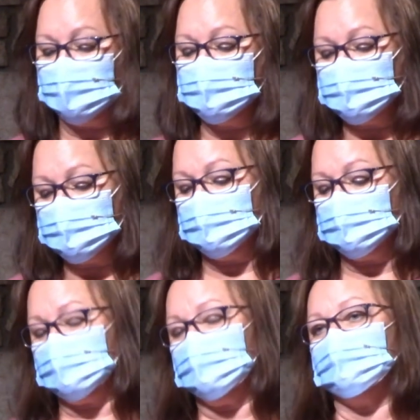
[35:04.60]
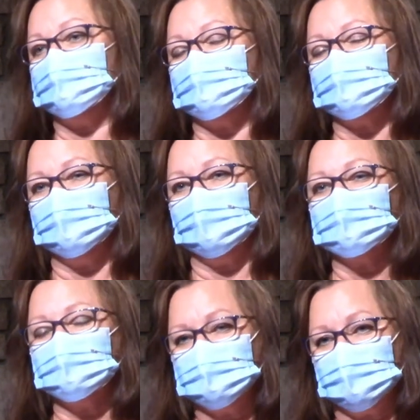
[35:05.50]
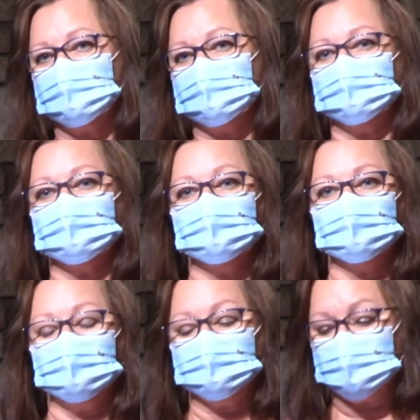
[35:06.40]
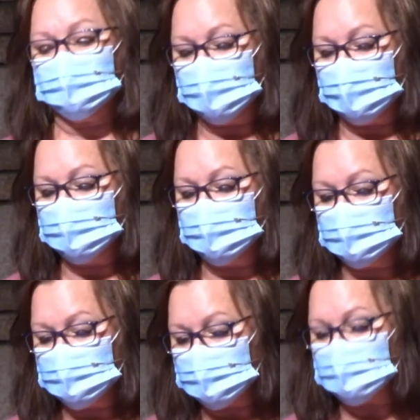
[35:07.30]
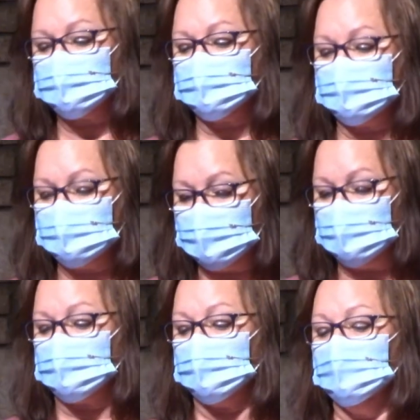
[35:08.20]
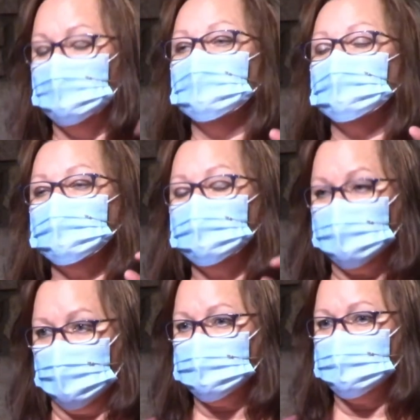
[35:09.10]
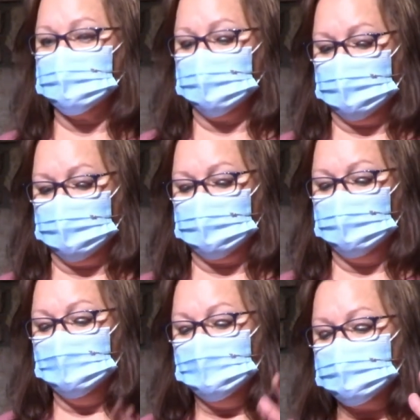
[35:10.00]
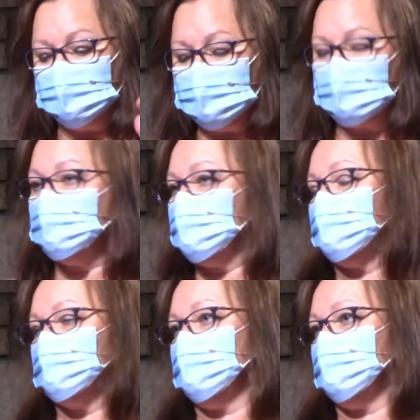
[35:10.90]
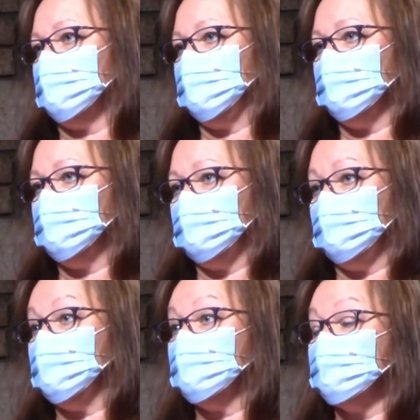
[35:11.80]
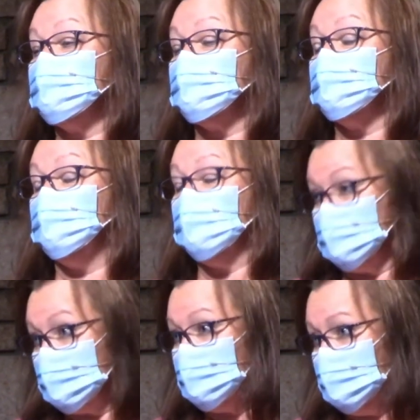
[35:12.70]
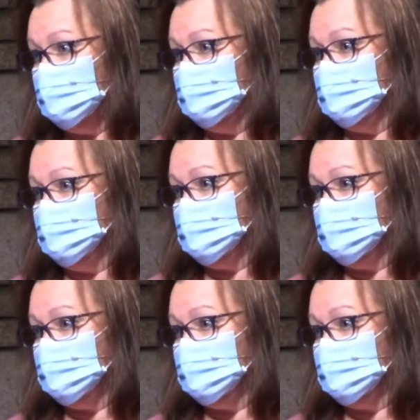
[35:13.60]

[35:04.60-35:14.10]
I do it because it's my responsibility as a faithful Christian leader who follows God to get up here and talk about money because it's biblical.